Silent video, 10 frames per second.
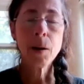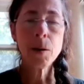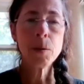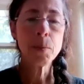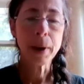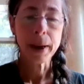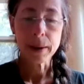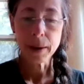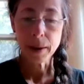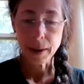Oh my
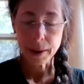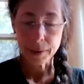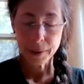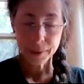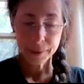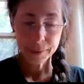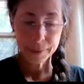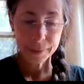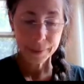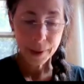God.
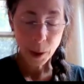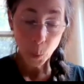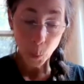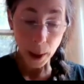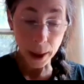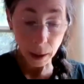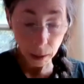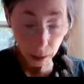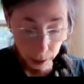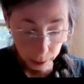
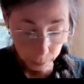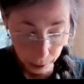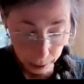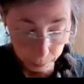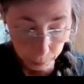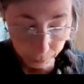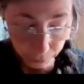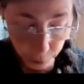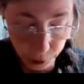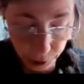Well, my
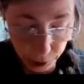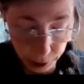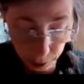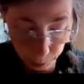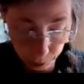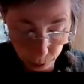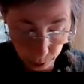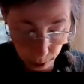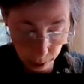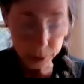first
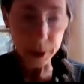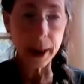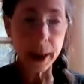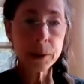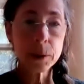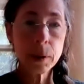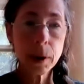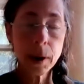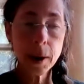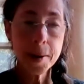CW contact,
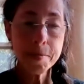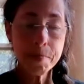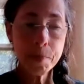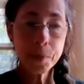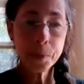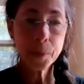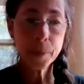CW